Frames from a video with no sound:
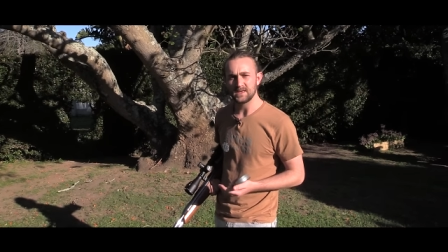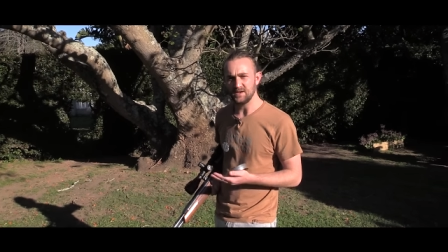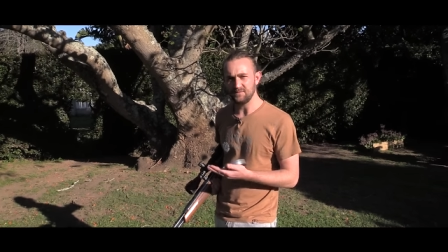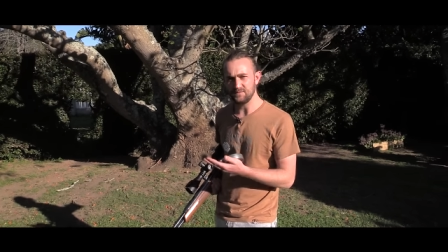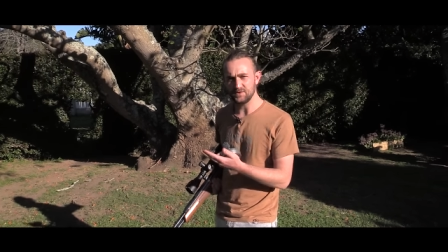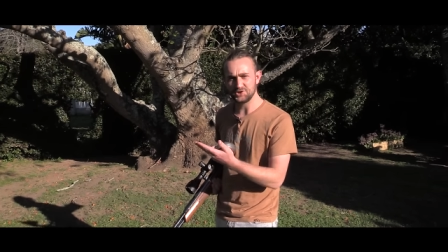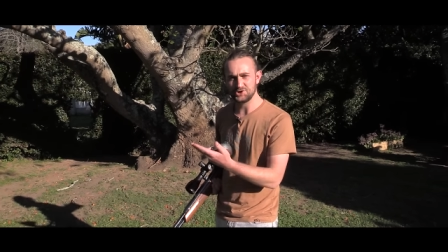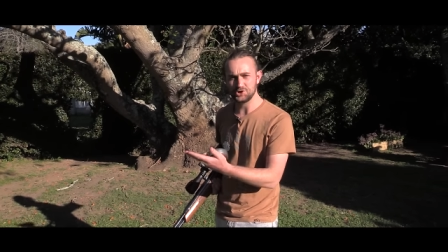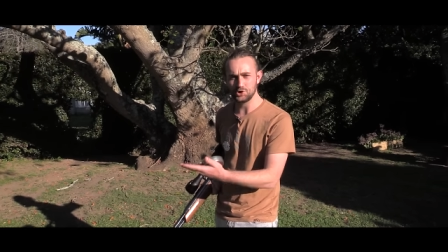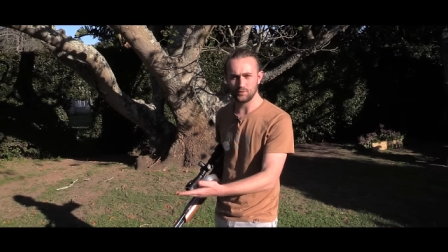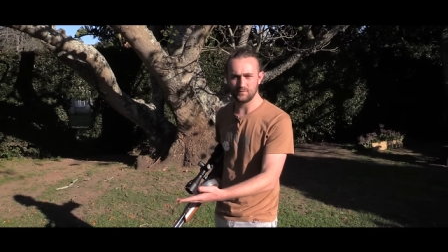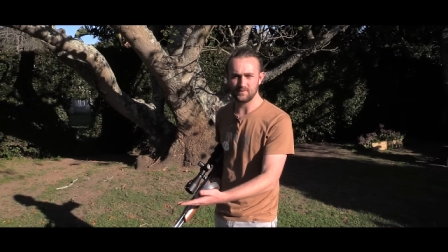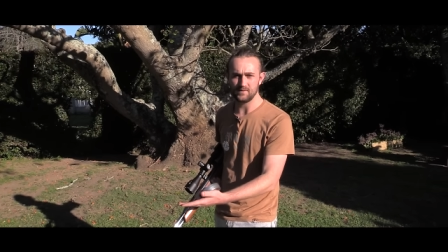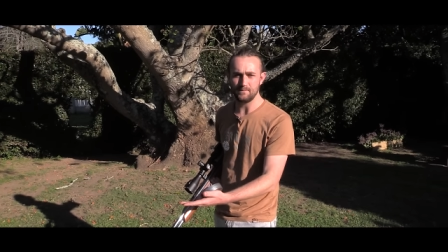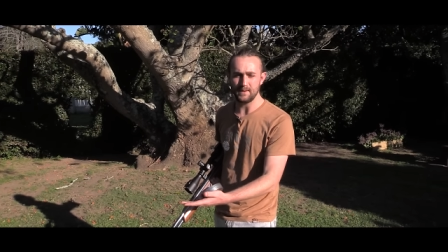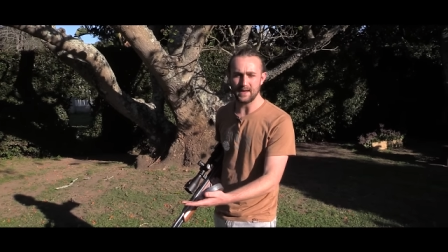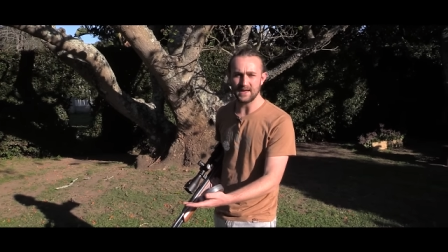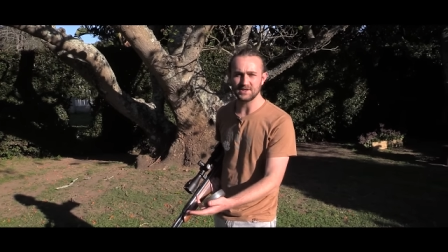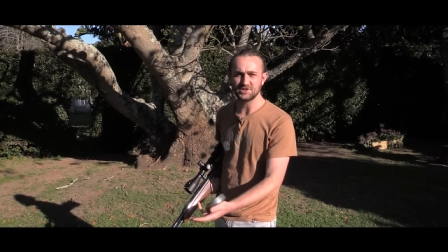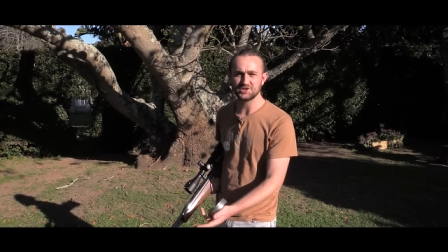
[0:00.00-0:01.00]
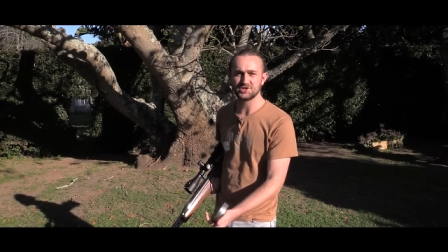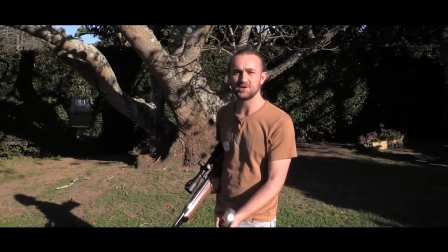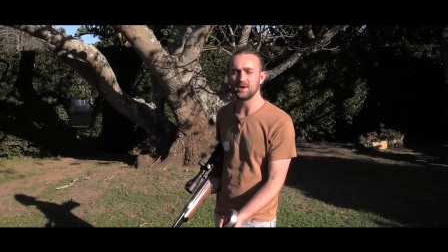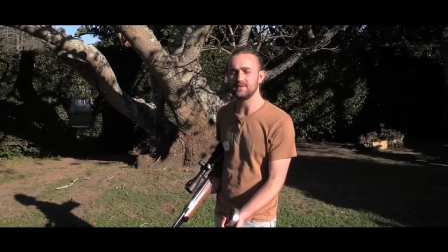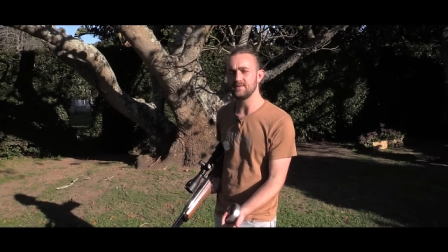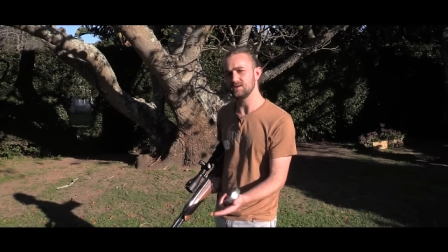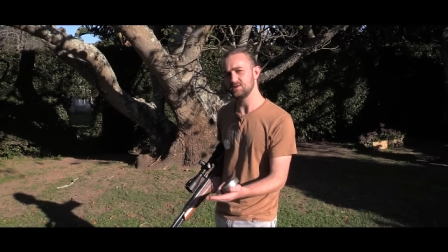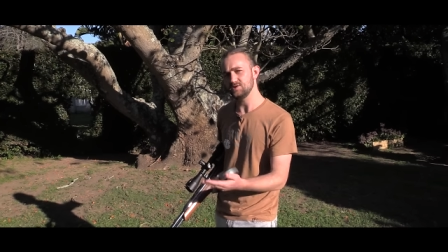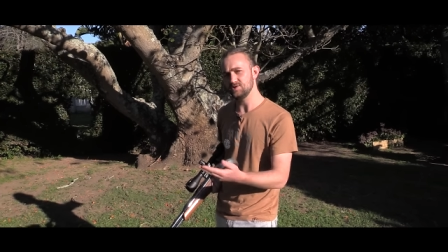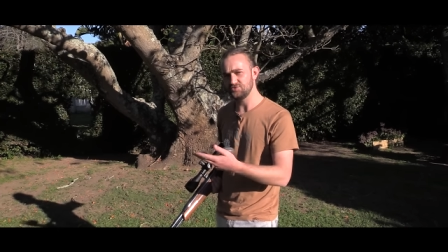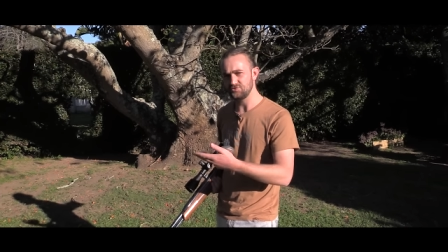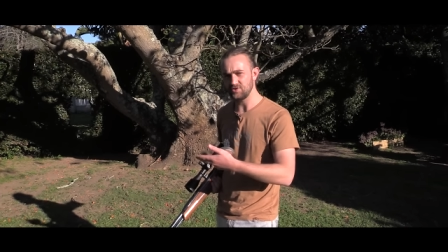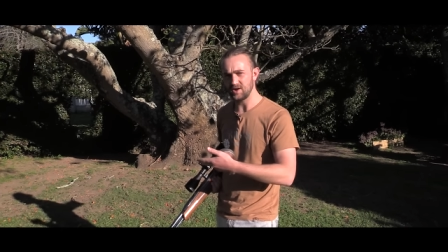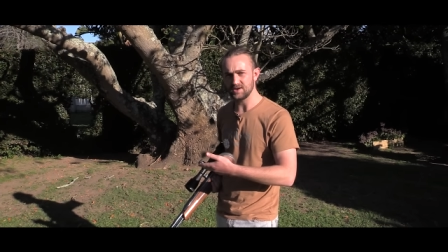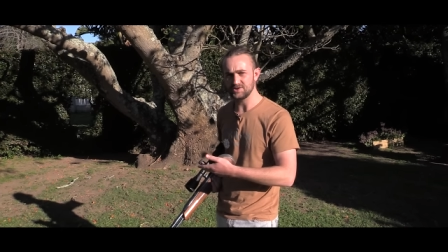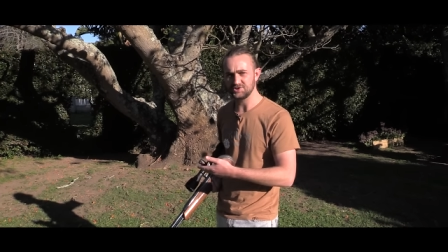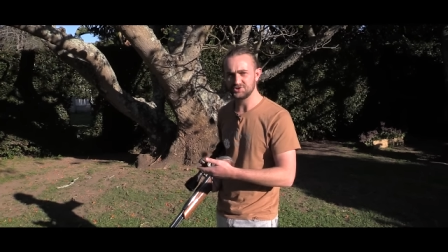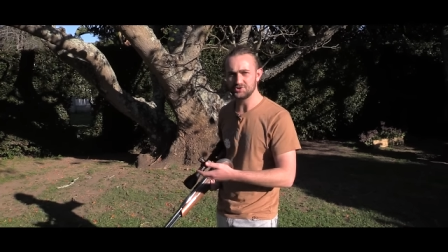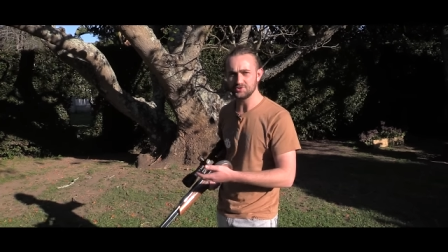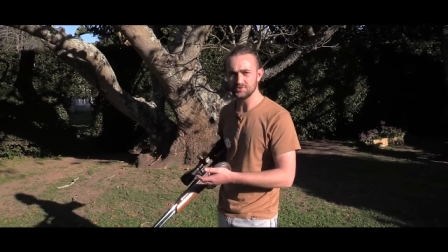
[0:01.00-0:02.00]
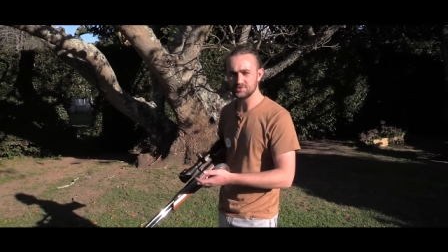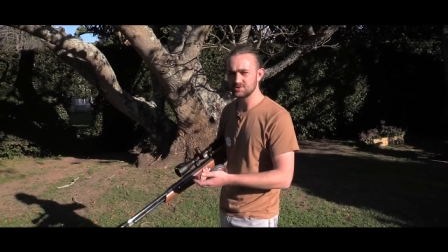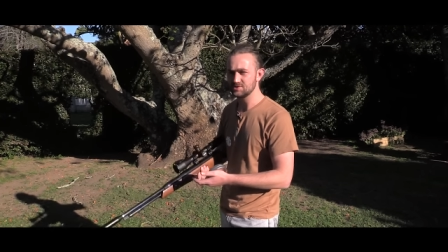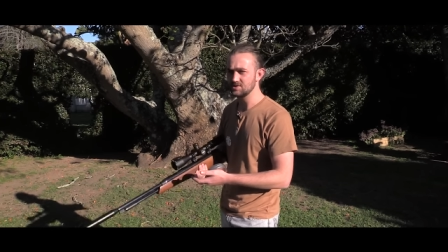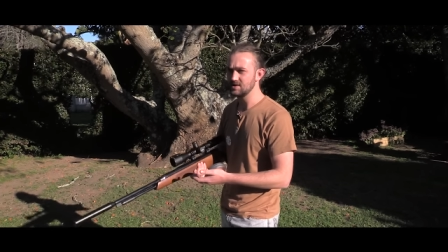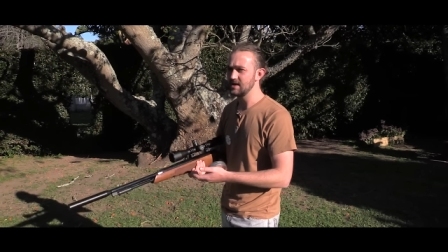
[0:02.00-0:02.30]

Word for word: if you shoot off a bench and then you try and shoot,